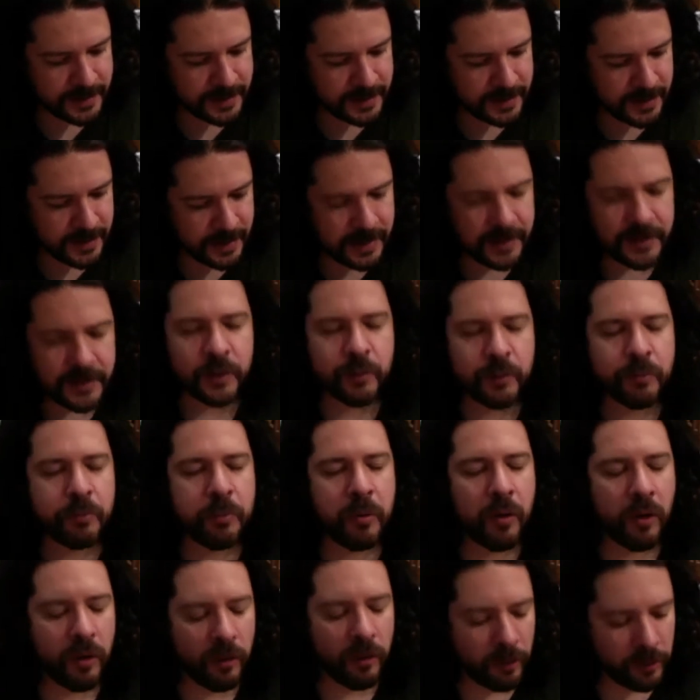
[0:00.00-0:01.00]

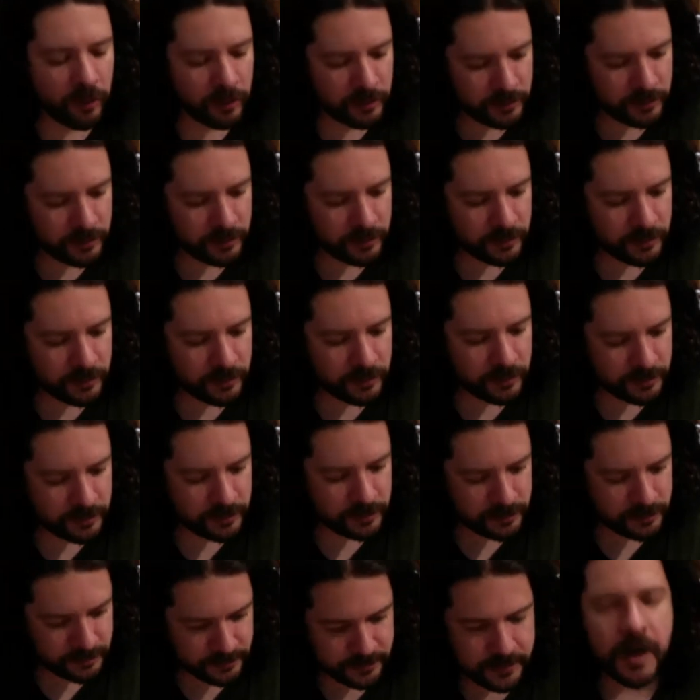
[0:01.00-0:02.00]
Interpol,
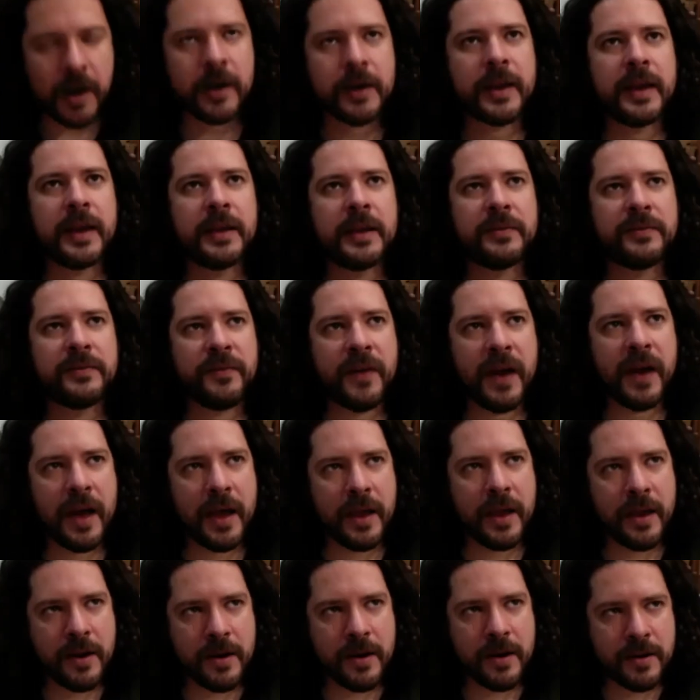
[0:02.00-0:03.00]

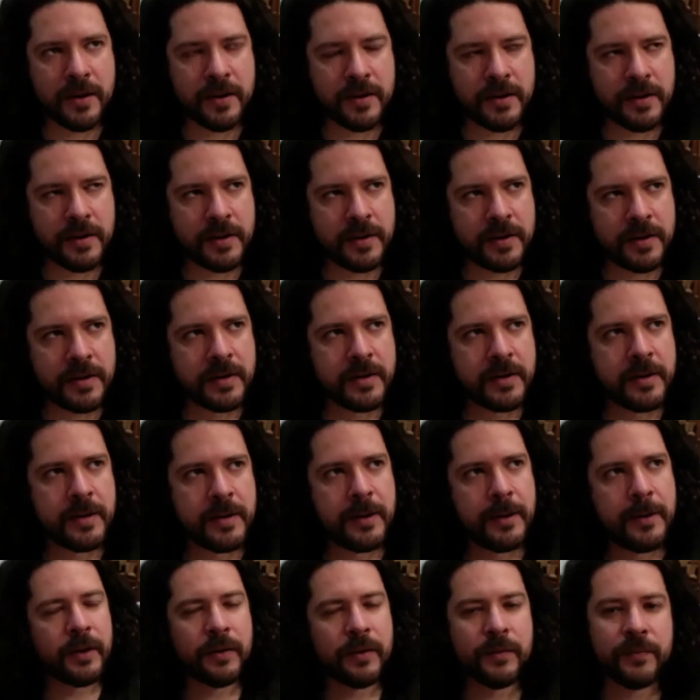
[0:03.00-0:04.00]
Arcade Fire,
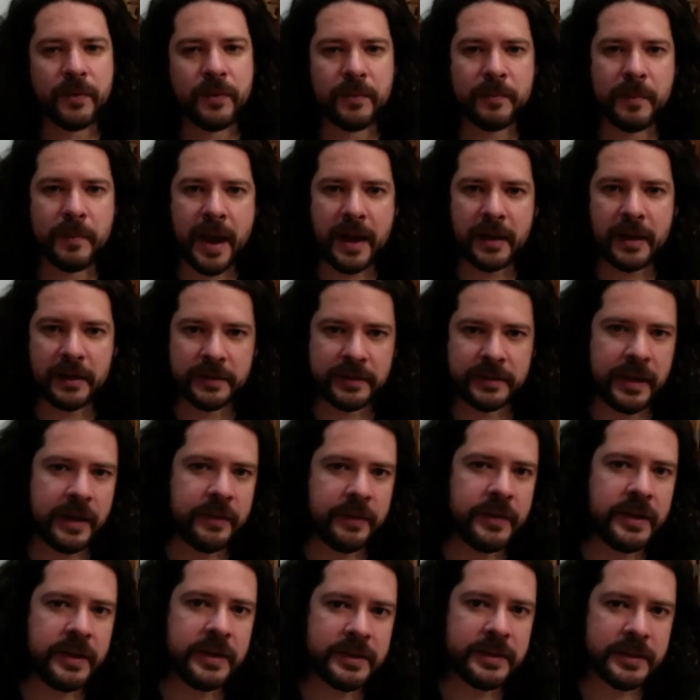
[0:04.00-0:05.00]
uh, record from
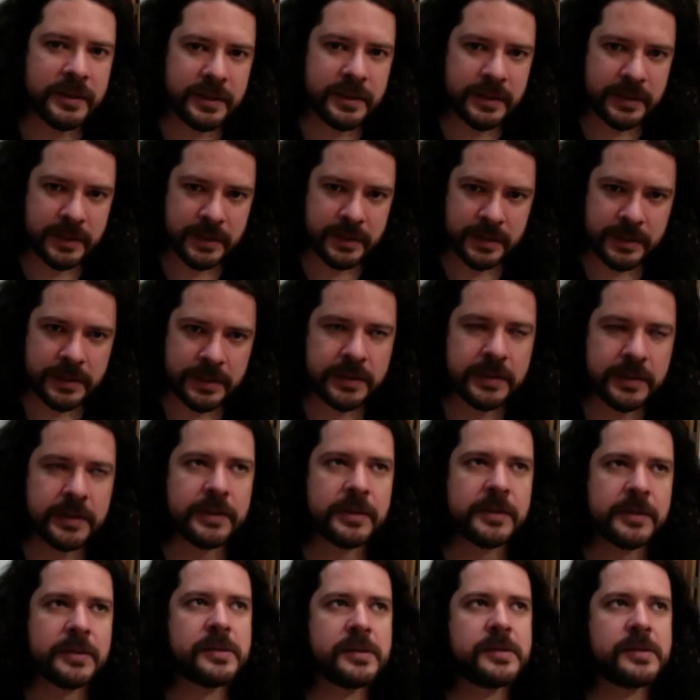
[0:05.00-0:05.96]
Miles Davis.